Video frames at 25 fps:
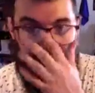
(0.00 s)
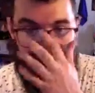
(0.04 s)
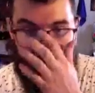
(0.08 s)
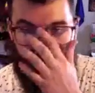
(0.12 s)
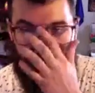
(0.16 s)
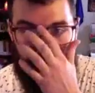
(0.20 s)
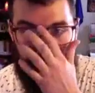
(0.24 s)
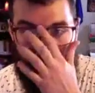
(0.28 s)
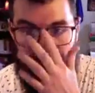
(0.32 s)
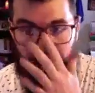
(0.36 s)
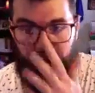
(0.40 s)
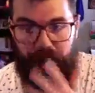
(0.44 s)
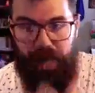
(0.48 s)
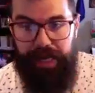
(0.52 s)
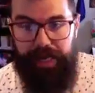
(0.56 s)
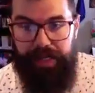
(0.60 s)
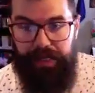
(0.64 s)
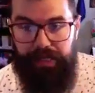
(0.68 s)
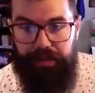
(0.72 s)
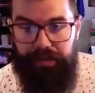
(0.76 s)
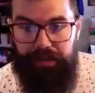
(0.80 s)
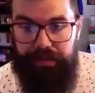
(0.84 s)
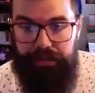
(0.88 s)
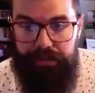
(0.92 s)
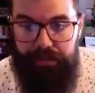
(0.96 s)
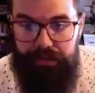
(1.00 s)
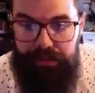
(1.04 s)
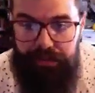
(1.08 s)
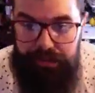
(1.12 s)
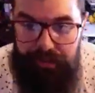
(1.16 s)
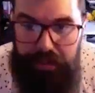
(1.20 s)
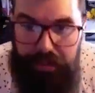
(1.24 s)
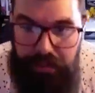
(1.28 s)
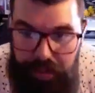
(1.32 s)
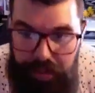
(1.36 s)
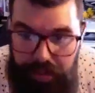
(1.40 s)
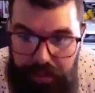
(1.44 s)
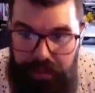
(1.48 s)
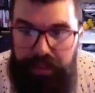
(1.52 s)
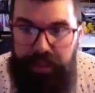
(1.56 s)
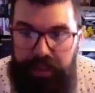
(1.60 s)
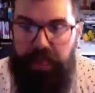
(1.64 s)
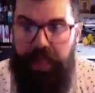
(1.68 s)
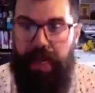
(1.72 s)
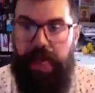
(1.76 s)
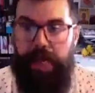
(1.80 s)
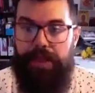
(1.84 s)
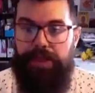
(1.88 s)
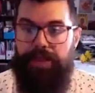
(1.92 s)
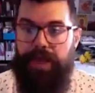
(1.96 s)
a line,
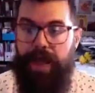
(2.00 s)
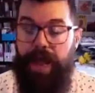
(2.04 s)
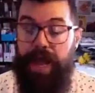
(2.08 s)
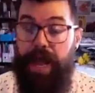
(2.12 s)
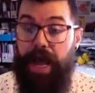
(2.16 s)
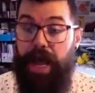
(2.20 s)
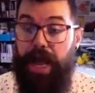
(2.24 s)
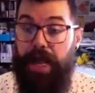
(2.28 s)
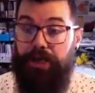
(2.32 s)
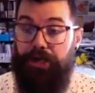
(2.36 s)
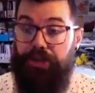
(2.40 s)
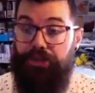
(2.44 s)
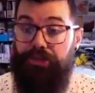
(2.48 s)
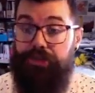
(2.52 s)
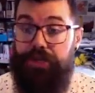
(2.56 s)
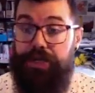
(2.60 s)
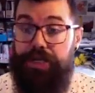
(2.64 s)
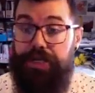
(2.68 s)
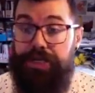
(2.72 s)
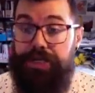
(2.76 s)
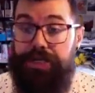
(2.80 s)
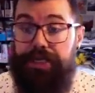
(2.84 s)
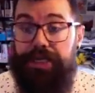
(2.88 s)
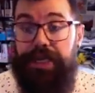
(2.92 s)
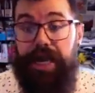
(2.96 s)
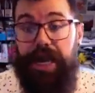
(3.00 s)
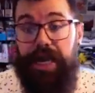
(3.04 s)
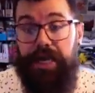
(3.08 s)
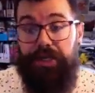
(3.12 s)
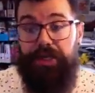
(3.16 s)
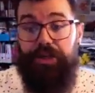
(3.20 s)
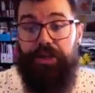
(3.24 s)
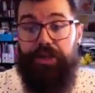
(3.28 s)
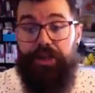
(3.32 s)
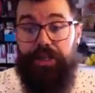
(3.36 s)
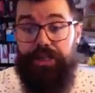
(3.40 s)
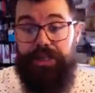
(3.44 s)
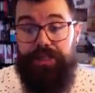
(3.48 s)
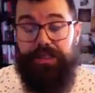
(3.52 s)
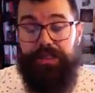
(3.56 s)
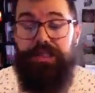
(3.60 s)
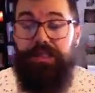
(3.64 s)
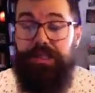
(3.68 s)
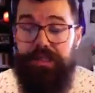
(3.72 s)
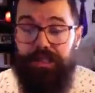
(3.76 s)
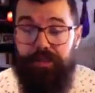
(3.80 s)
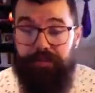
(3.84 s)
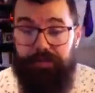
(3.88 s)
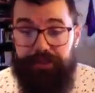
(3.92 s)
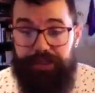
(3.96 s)
and then you can get your
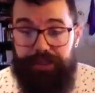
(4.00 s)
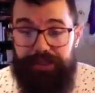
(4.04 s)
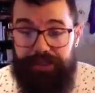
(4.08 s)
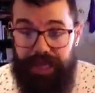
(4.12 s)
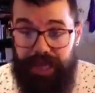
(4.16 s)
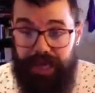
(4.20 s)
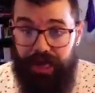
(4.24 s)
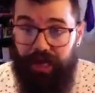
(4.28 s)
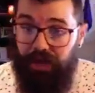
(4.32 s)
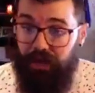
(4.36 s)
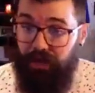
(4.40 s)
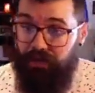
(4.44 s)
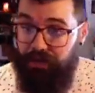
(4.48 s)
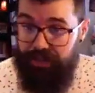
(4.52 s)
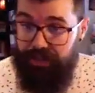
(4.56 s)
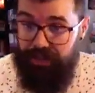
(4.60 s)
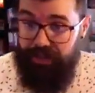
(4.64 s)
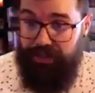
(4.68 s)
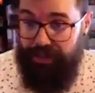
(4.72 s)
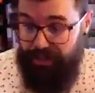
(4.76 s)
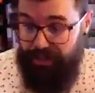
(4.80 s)
instruments out. And this